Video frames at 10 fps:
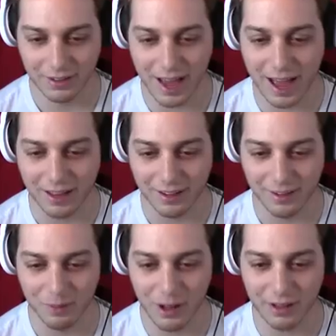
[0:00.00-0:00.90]
Ah,
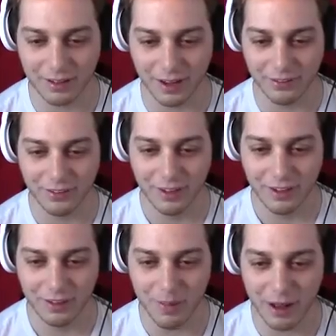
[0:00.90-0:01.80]
Molotovs.
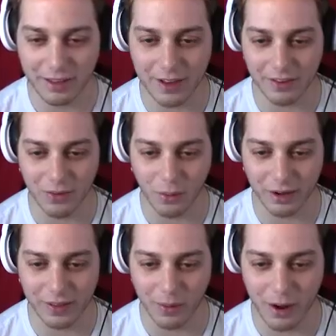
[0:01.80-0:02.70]
Do Molotovs even work in the